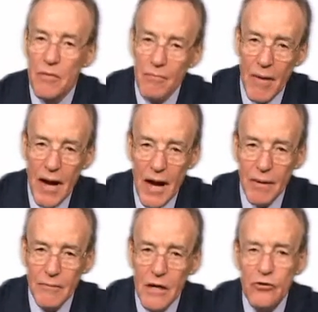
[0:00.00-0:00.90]

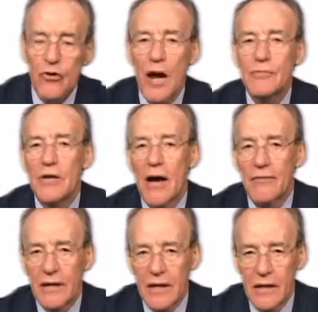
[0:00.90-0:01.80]
mom drops off
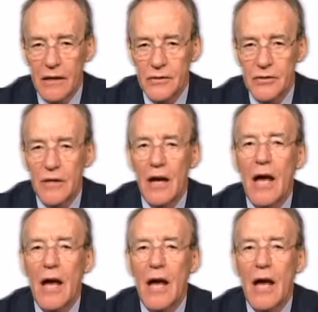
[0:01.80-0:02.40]
the kids